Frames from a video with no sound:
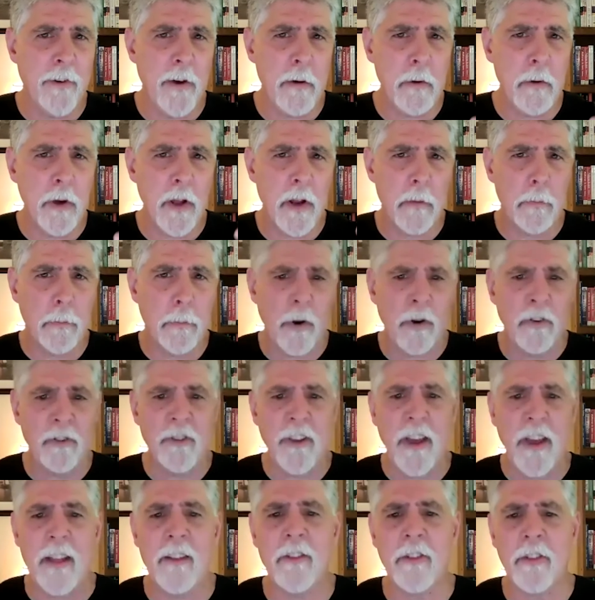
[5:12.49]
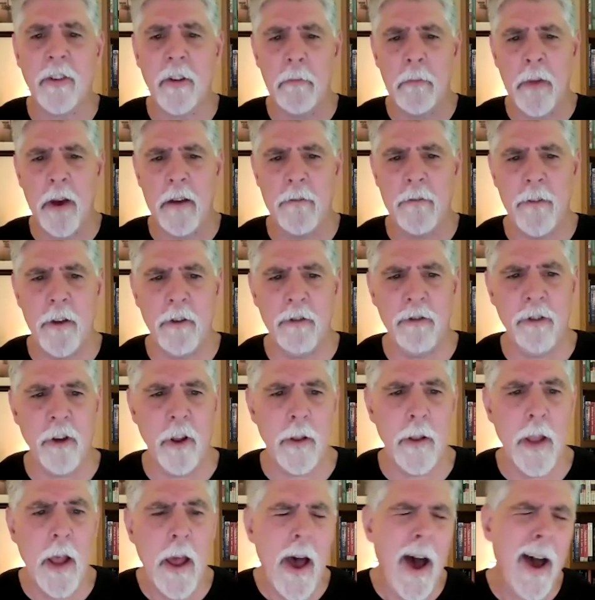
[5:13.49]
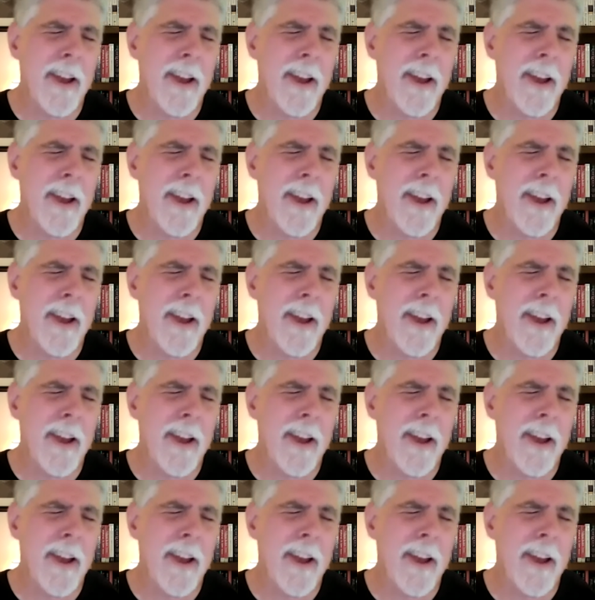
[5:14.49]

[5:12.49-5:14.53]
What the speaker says: I'm going to present my vision,